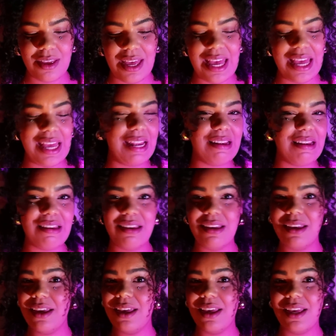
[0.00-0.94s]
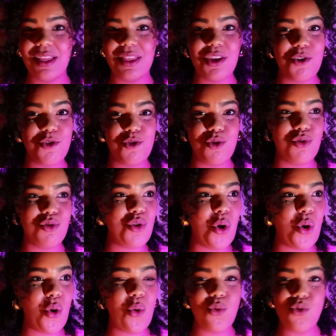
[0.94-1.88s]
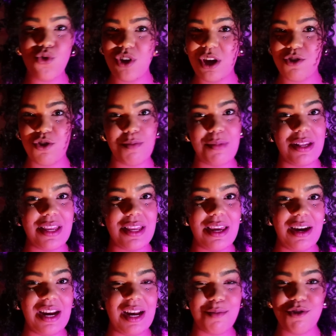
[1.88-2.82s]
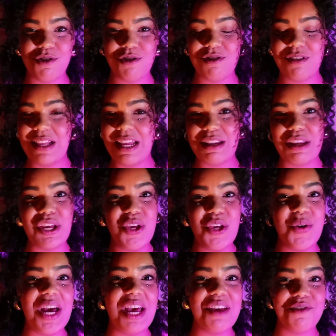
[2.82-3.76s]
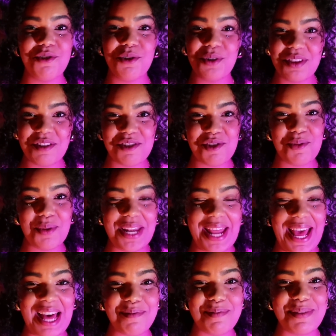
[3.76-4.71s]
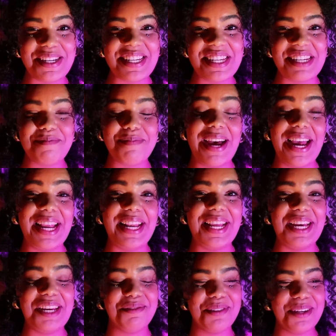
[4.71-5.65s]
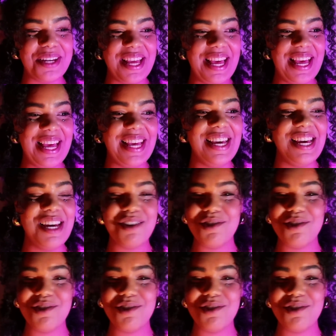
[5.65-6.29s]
And there's no judgment here. I'm just letting you guys know this is what happened in my life, okay?